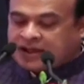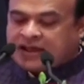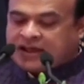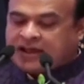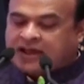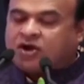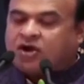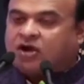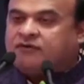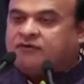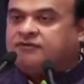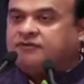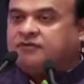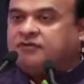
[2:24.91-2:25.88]

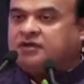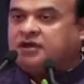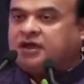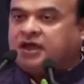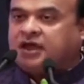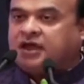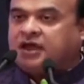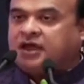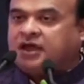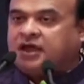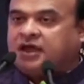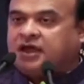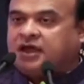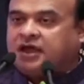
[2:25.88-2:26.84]
E-gov
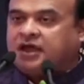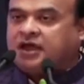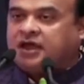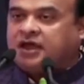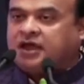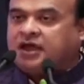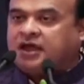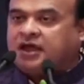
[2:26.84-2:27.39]
geo